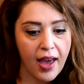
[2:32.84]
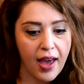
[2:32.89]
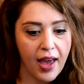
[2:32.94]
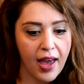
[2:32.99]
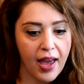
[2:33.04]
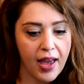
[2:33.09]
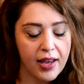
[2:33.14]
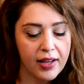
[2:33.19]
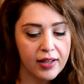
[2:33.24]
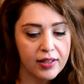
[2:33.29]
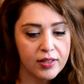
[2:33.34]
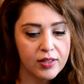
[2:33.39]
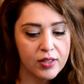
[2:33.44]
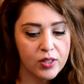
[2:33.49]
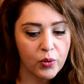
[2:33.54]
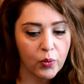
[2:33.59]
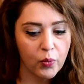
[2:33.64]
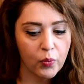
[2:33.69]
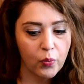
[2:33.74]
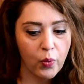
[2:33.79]
And
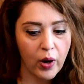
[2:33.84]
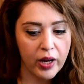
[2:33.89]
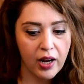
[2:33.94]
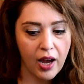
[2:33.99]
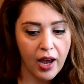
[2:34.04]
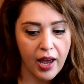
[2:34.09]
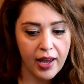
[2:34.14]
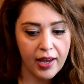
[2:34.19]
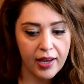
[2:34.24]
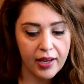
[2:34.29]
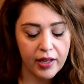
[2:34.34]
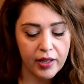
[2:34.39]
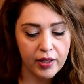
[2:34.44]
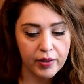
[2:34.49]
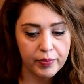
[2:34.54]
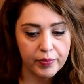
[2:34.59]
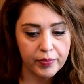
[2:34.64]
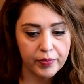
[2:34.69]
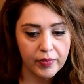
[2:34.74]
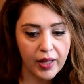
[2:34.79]
when I,